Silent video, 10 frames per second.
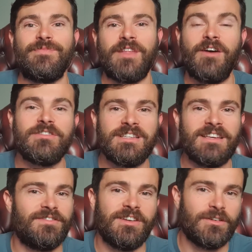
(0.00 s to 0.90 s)
Obviously,
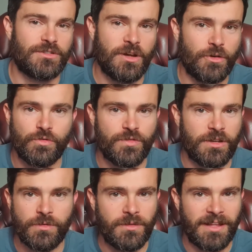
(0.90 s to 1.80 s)
if your dog's got good
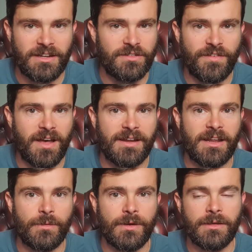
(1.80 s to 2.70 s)
recall, then it's fine
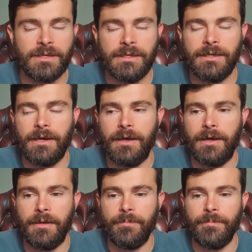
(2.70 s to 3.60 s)
anyway.
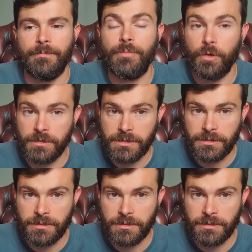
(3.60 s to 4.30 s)
But